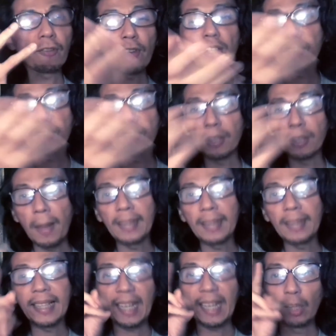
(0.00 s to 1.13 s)
functions of the
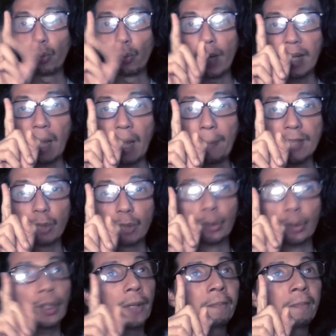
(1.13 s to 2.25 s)
body in one
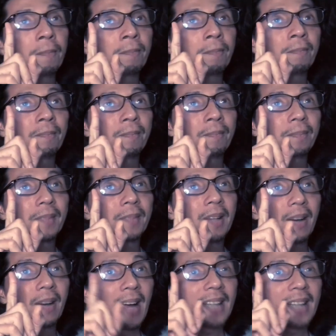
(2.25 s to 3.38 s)
episode.
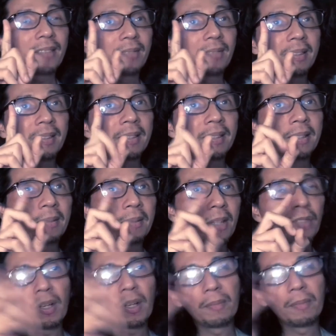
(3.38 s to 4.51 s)
Right?
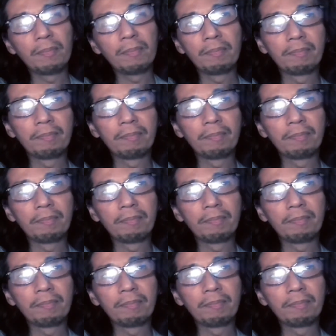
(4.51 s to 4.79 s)
Because, well,